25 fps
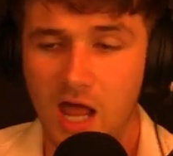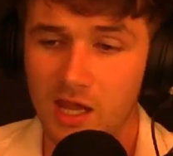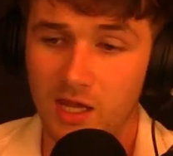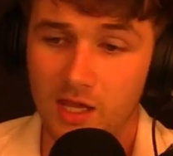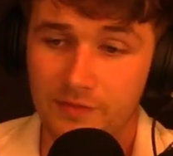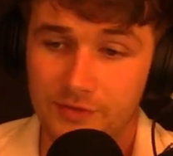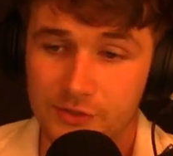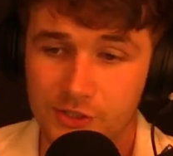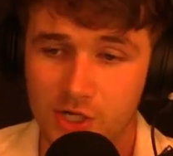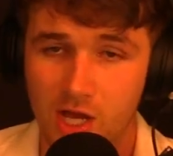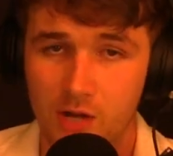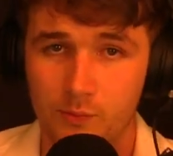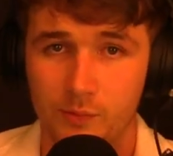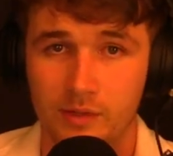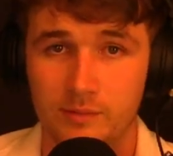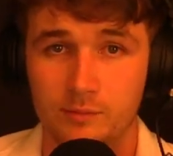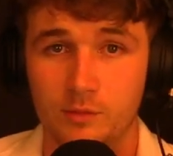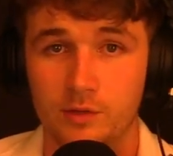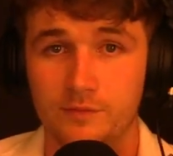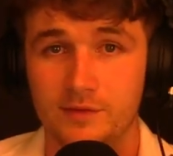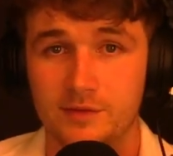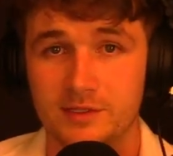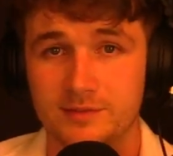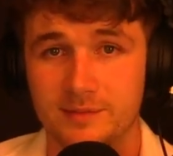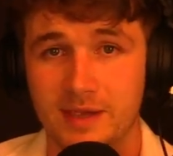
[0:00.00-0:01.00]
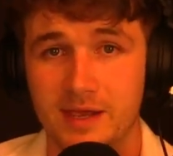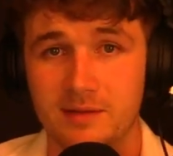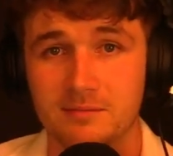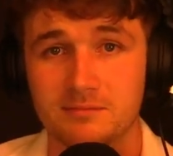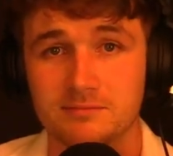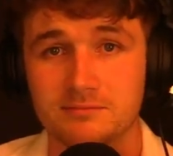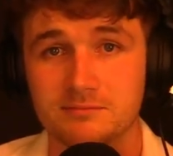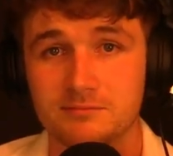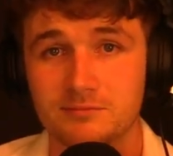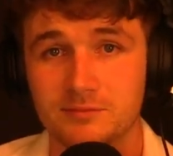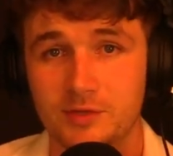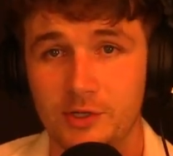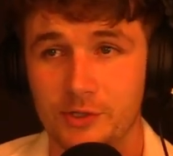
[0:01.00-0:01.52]
I love the John Wick movies, man.
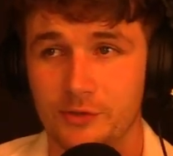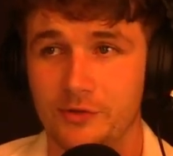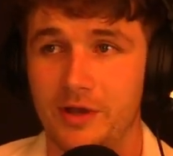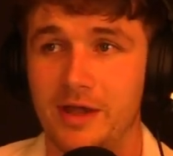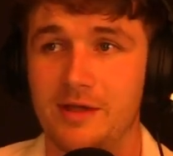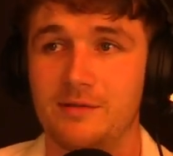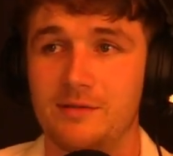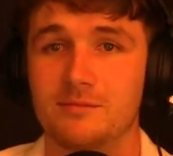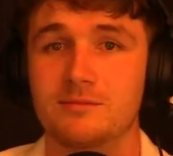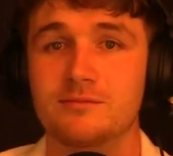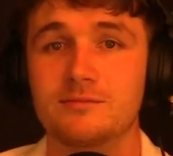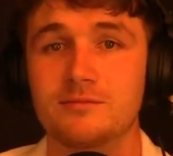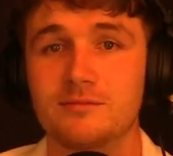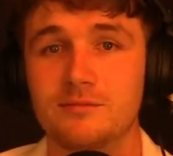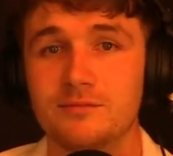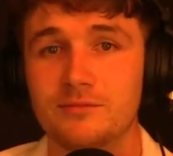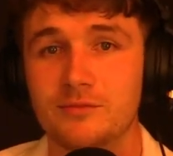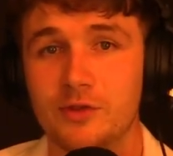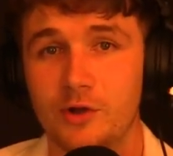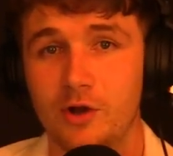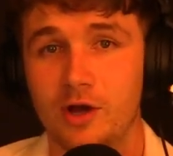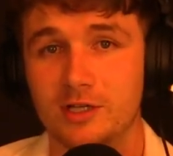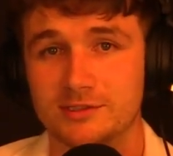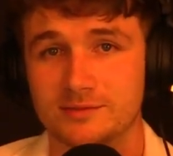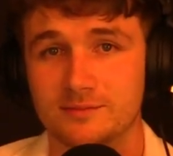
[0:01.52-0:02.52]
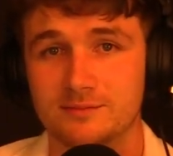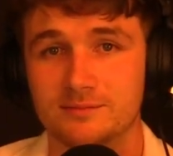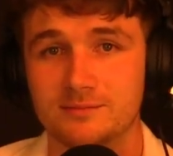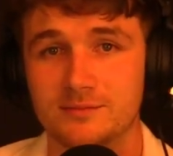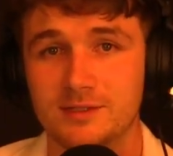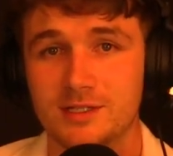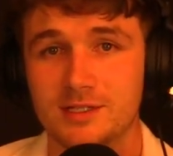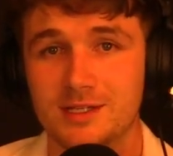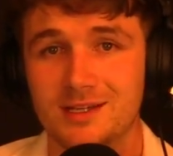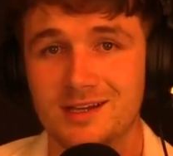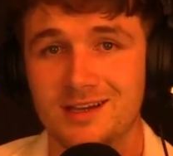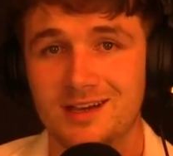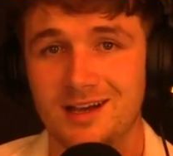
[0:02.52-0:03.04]
They're great. They're awesome.
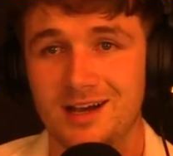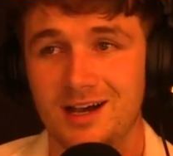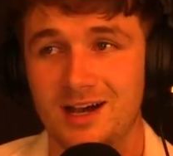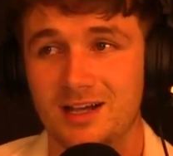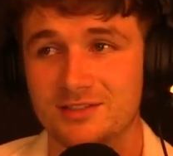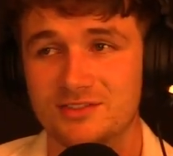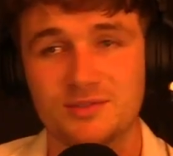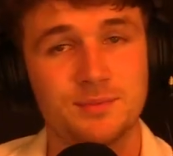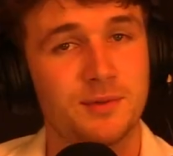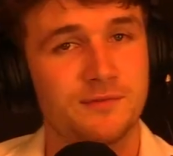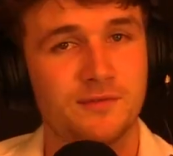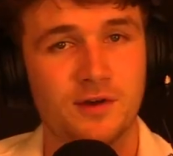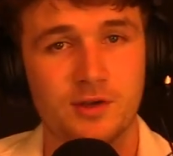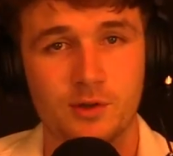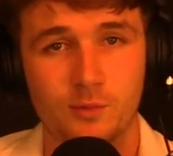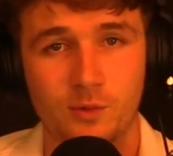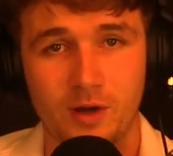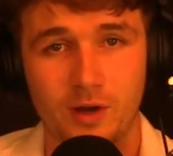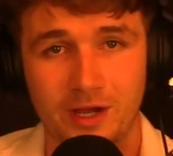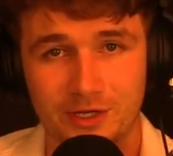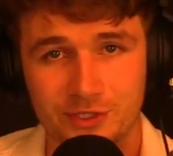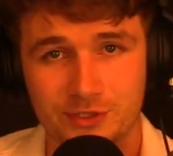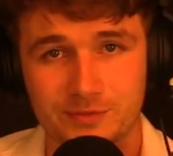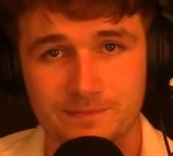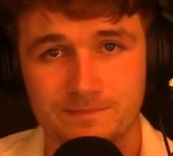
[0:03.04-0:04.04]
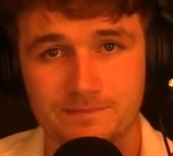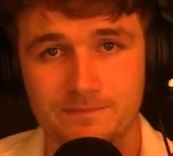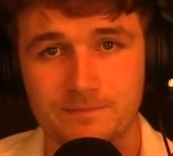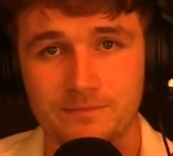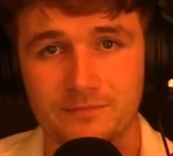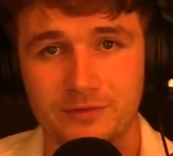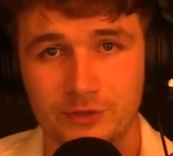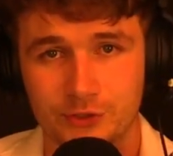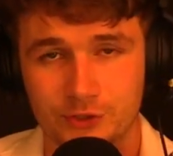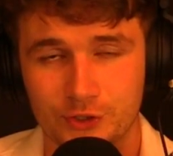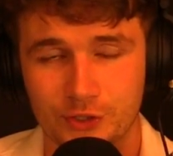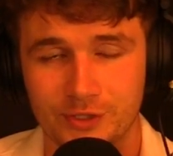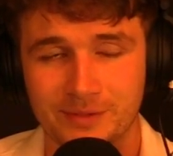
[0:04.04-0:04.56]
Super fun to watch,
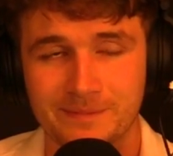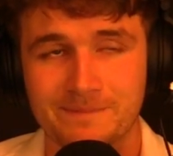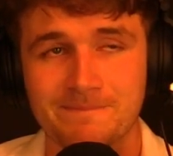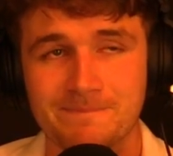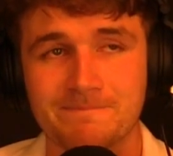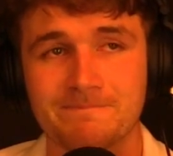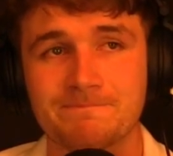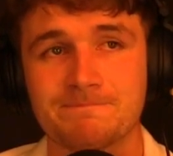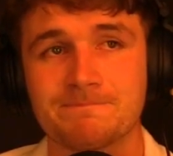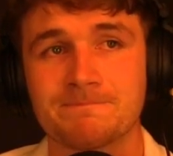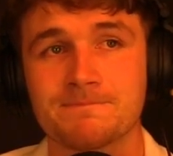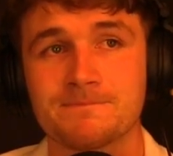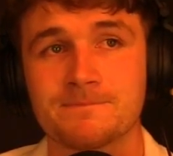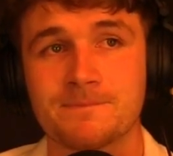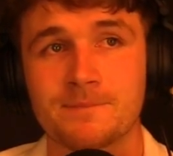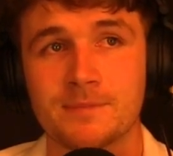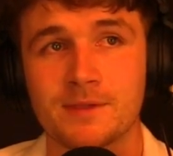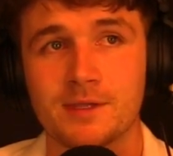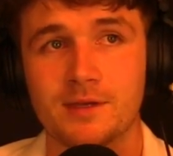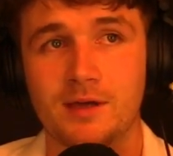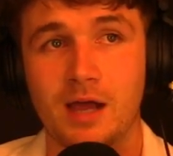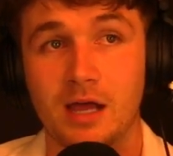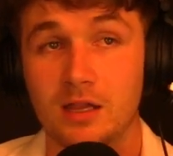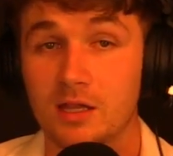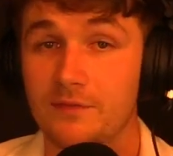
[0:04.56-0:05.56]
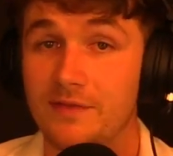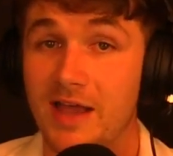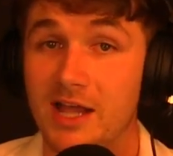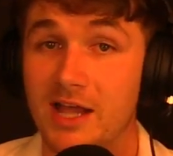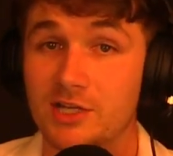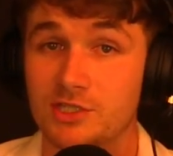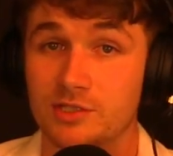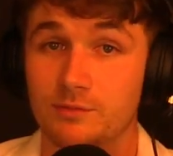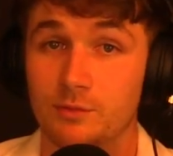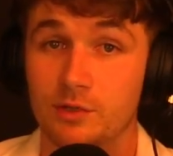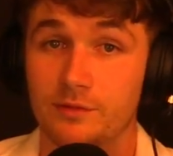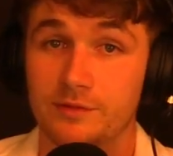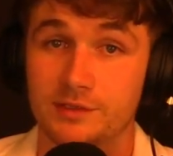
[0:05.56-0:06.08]
for sure. I love
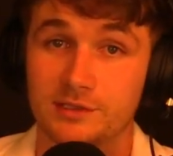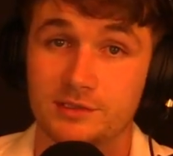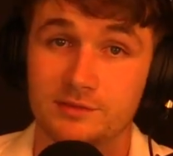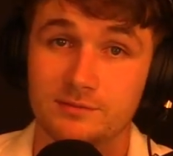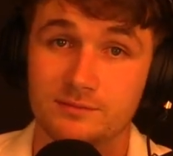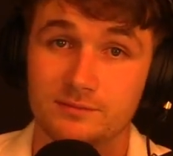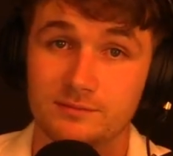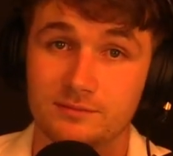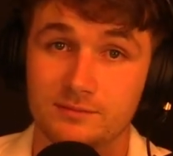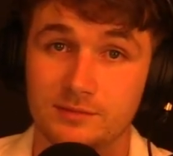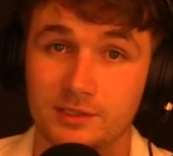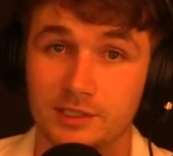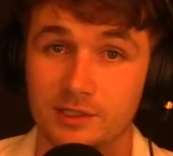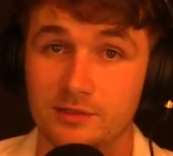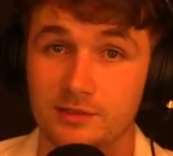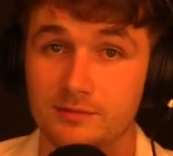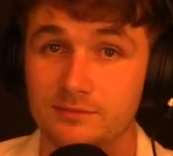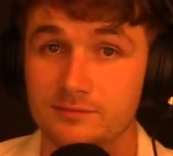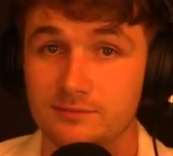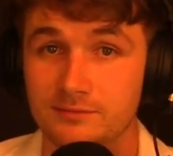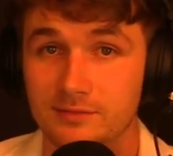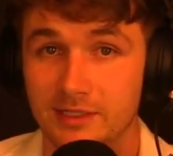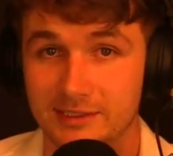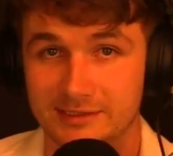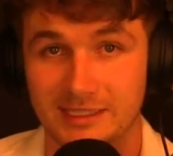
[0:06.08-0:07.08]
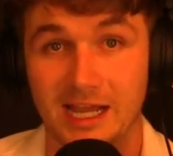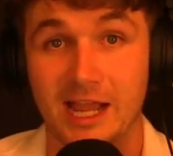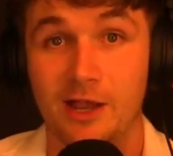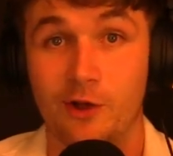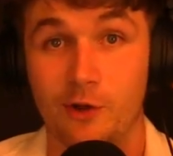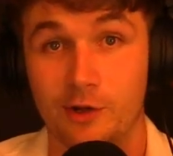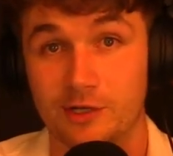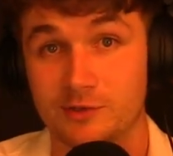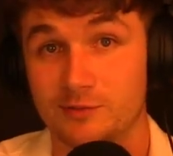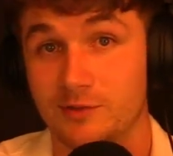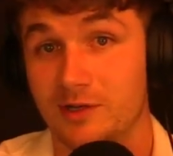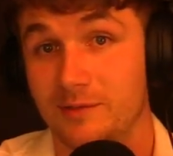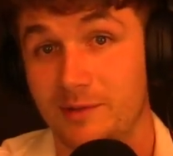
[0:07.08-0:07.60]
action movies, like Die
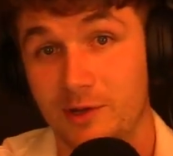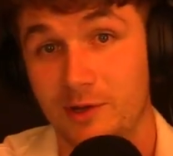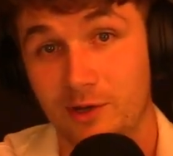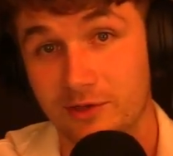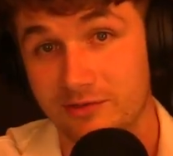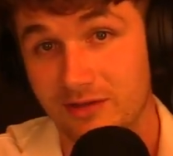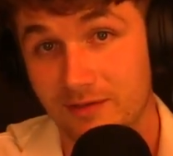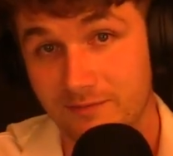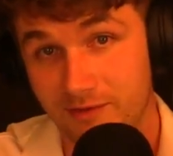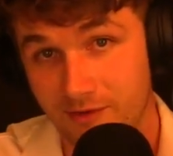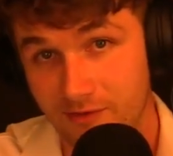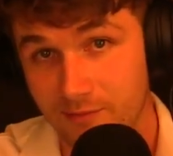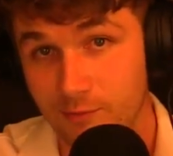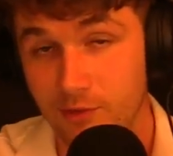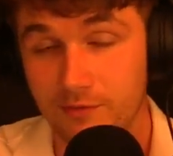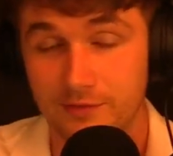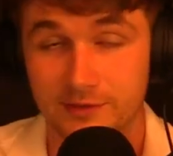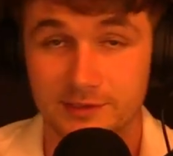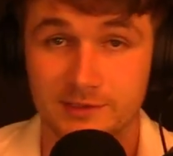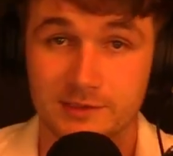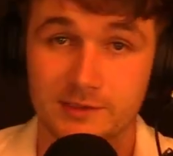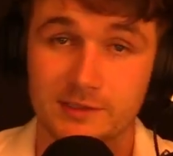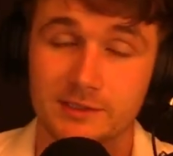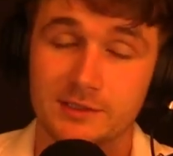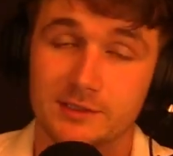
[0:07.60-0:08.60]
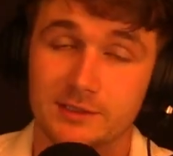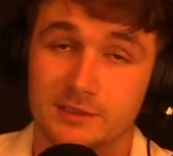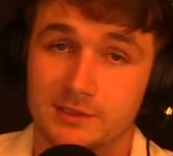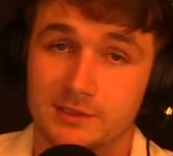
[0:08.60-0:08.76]
Hard is one of my all-time favorite movies.